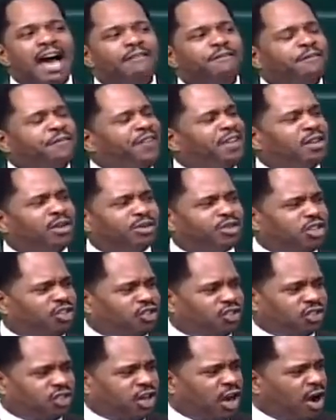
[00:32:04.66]
I feel
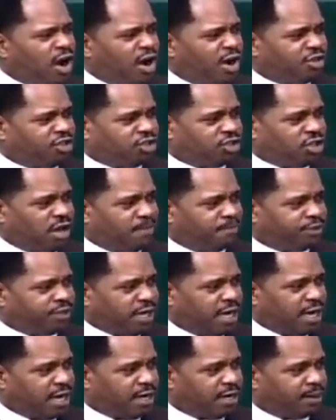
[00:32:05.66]
discouraged
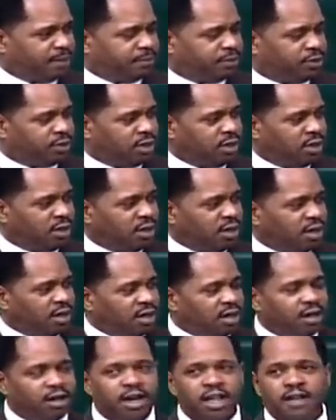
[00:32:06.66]
sometimes.
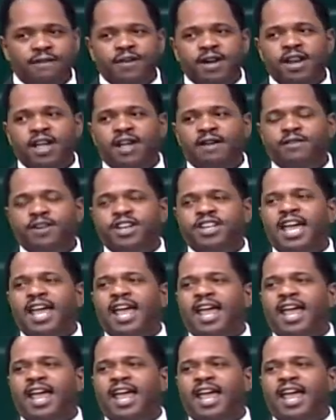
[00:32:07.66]
Living every